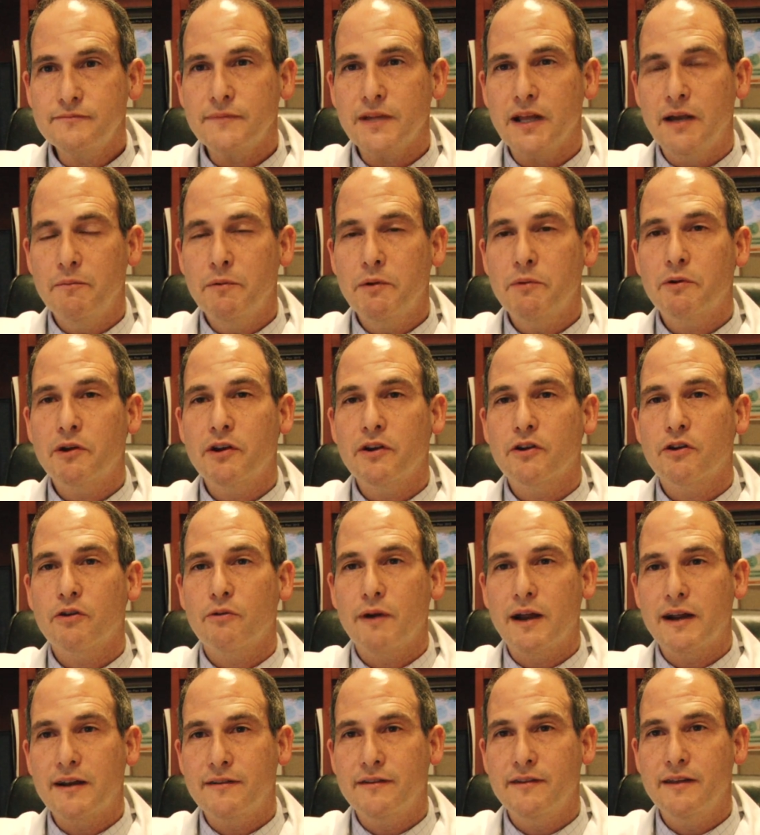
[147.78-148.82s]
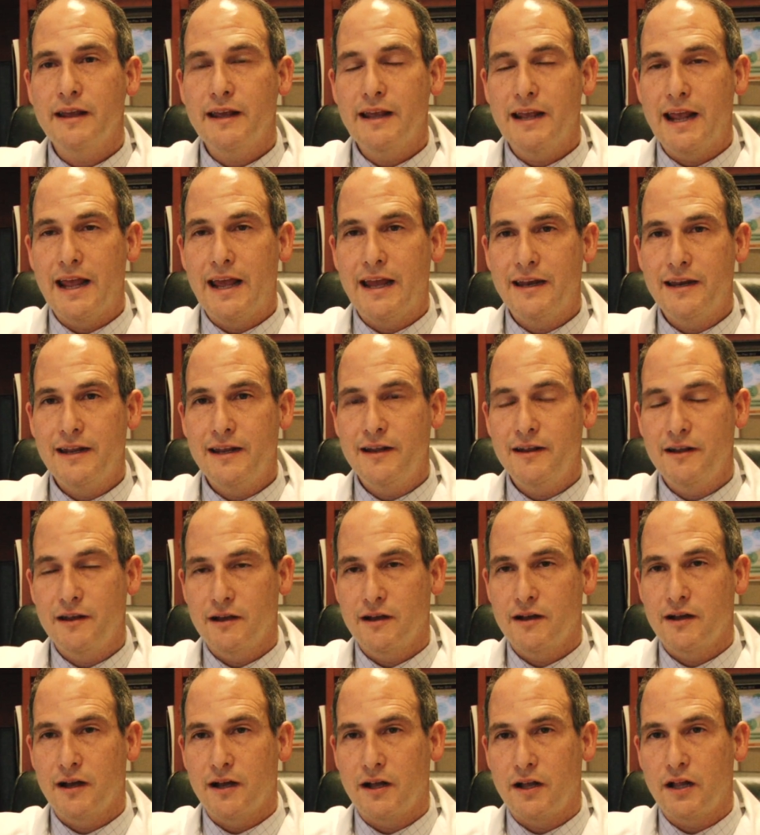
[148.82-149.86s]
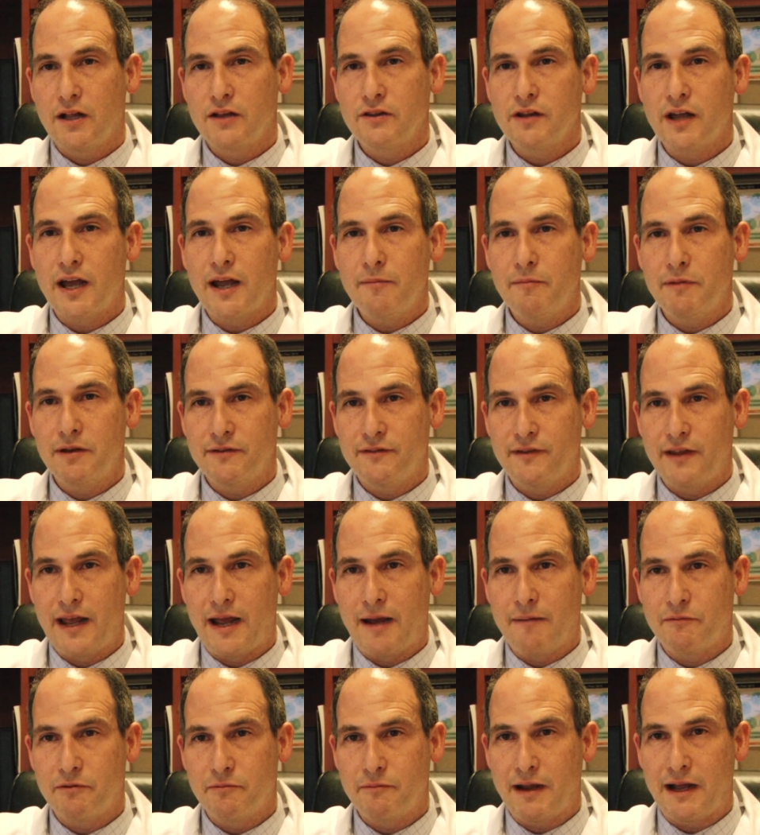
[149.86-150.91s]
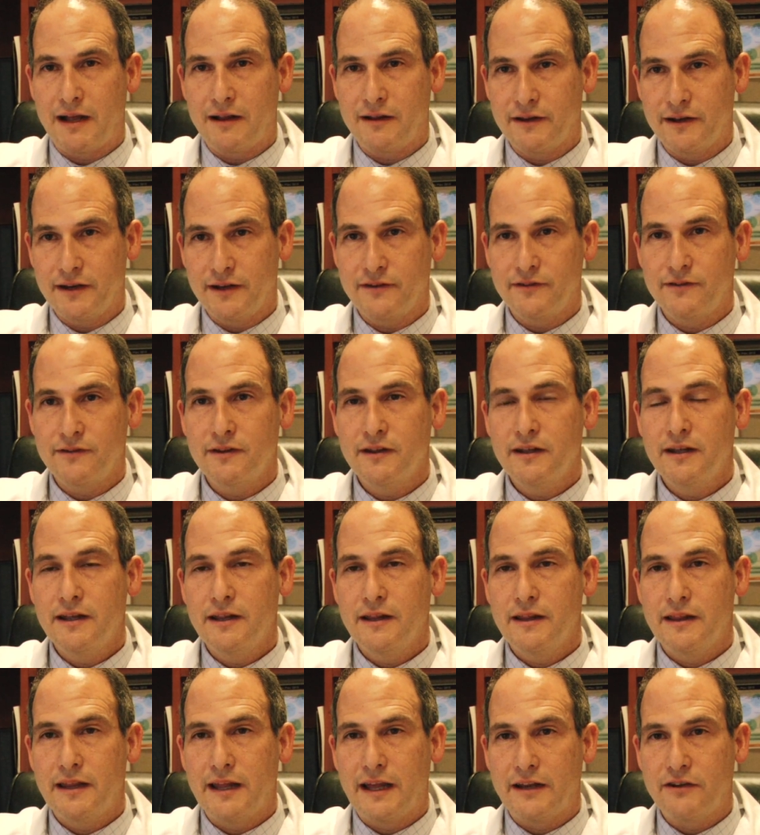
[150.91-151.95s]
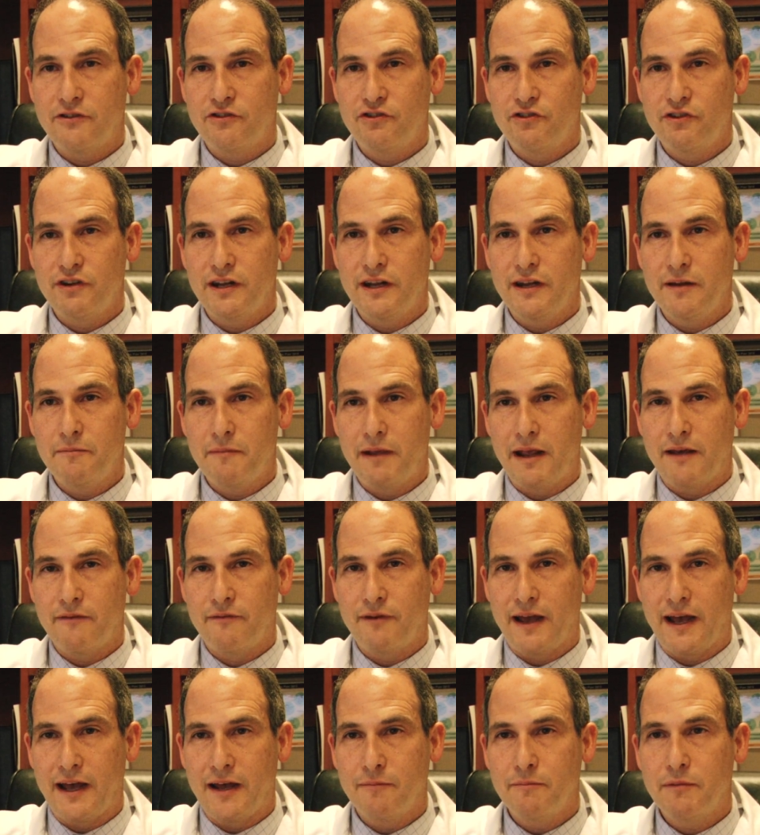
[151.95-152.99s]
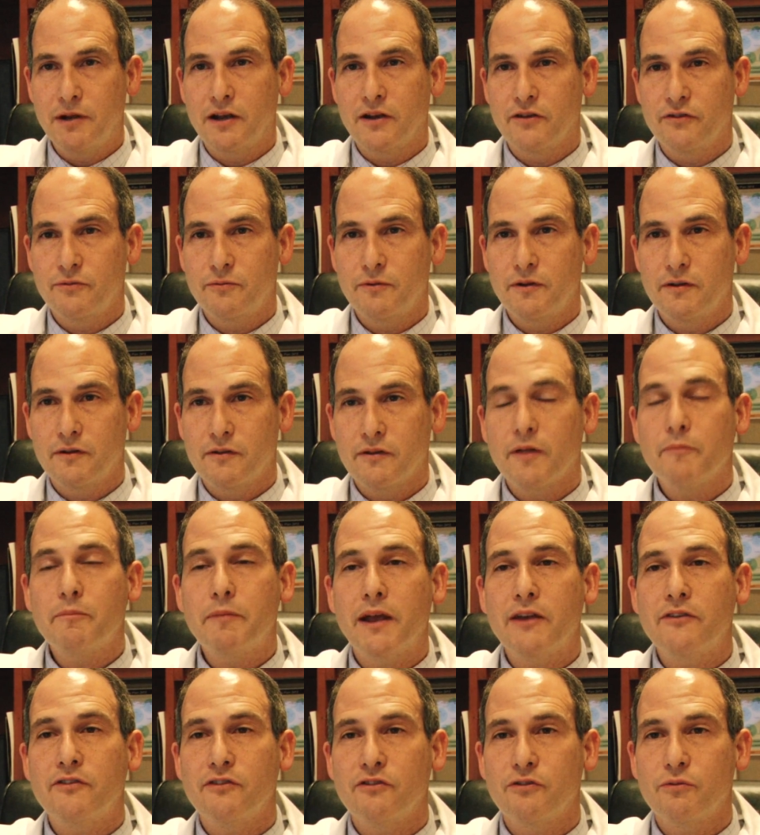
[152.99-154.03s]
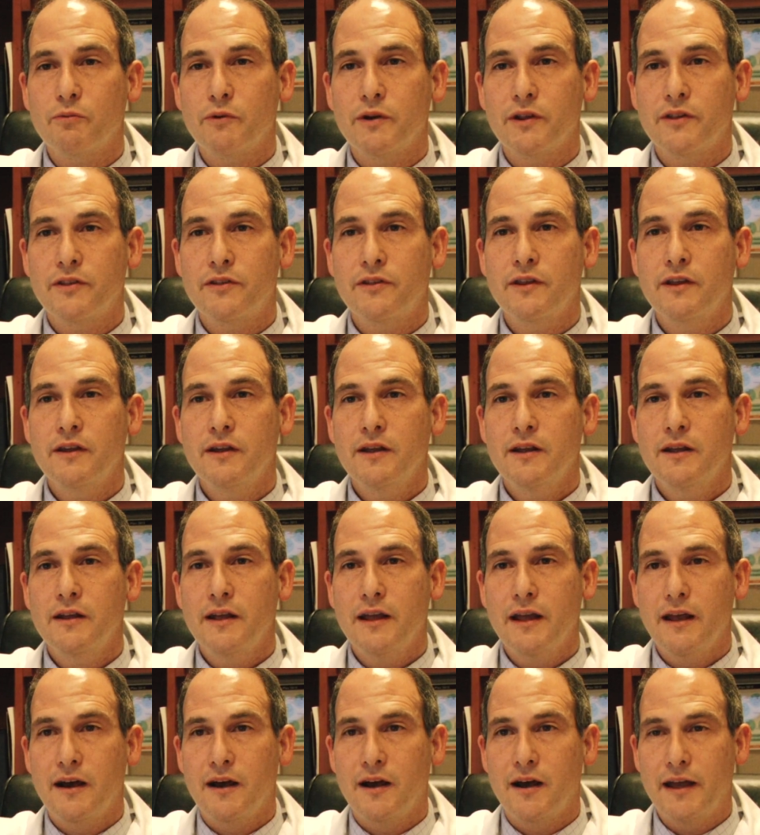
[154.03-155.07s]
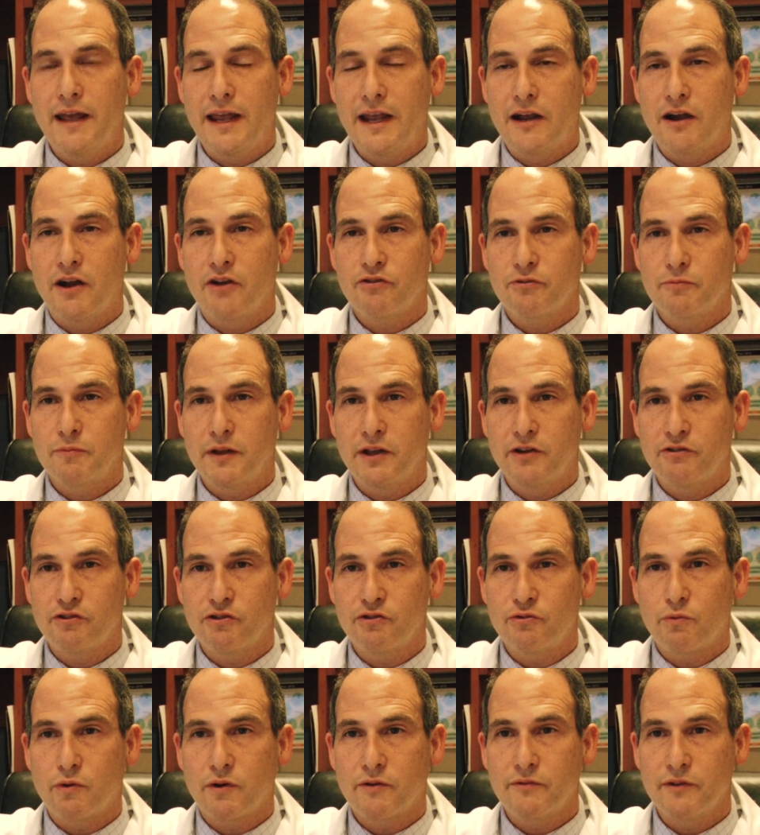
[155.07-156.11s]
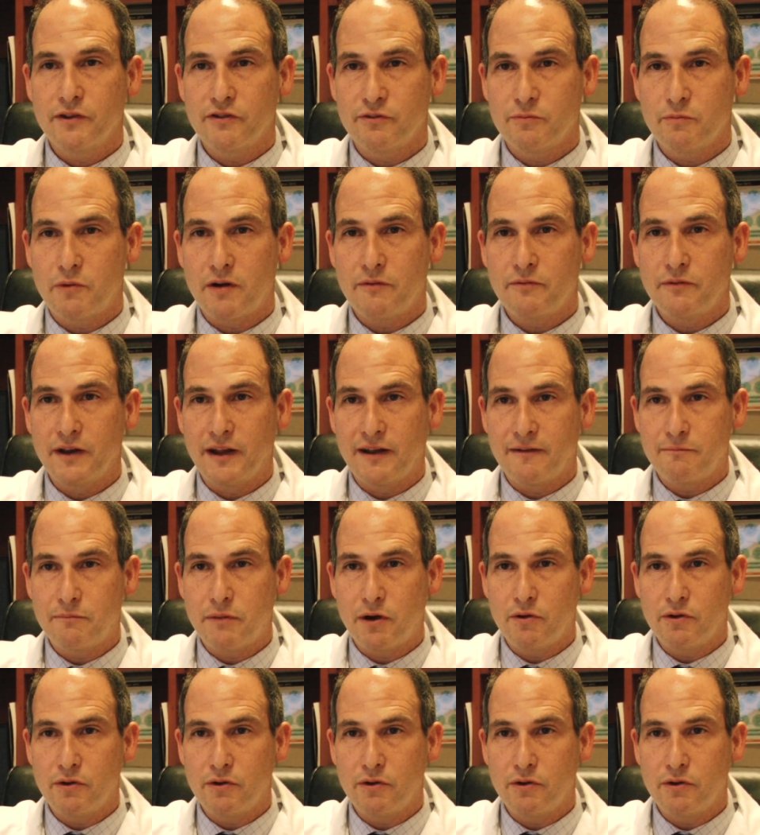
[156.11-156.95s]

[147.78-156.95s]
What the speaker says: And we were going to correct any alignment abnormalities that she may have had, because patients with achondroplasia dwarfism often have bow